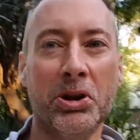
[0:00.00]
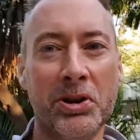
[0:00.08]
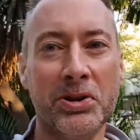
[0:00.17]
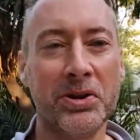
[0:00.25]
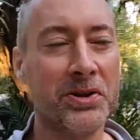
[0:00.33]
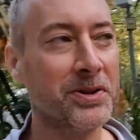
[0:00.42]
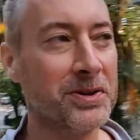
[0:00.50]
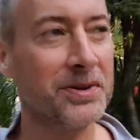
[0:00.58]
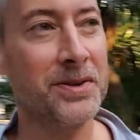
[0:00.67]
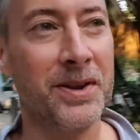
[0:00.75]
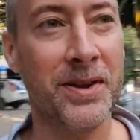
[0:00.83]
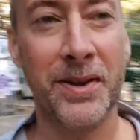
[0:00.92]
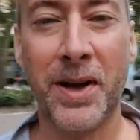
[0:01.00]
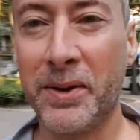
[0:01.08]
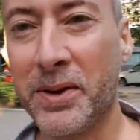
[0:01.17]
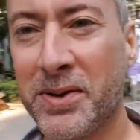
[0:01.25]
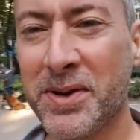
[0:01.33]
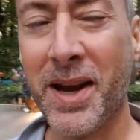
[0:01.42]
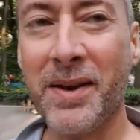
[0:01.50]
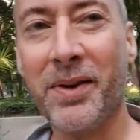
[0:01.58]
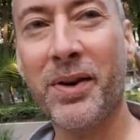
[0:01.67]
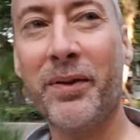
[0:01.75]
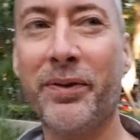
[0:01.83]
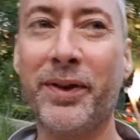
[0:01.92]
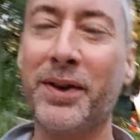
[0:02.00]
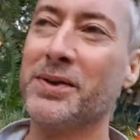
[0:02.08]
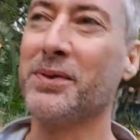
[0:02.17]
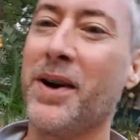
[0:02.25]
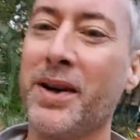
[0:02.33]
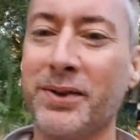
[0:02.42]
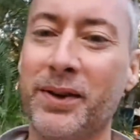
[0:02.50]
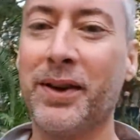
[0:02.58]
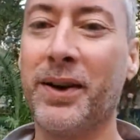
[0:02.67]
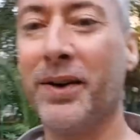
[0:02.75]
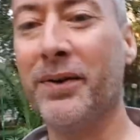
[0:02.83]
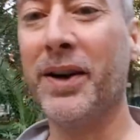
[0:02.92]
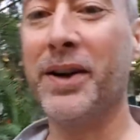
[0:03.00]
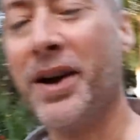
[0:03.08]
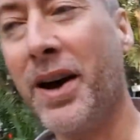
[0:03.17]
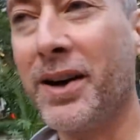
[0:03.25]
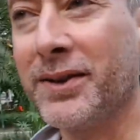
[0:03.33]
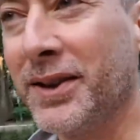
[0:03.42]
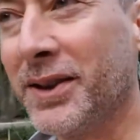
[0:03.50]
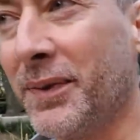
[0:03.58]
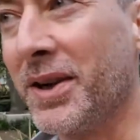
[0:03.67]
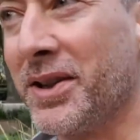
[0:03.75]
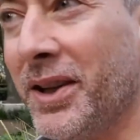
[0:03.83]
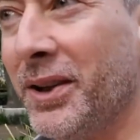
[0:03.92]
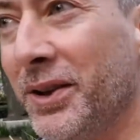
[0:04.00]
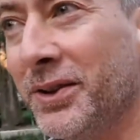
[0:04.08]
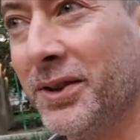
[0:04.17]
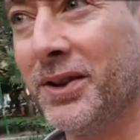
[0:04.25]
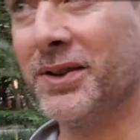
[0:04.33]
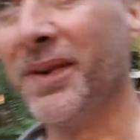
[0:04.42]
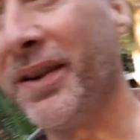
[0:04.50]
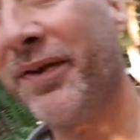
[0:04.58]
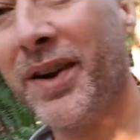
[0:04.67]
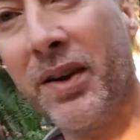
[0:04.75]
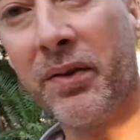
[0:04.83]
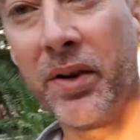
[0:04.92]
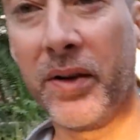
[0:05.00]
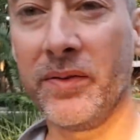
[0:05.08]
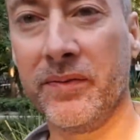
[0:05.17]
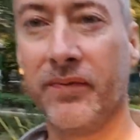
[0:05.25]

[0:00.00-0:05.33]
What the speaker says: It's just not the same going for these walks without my dogs, and especially Lucy's my favorite.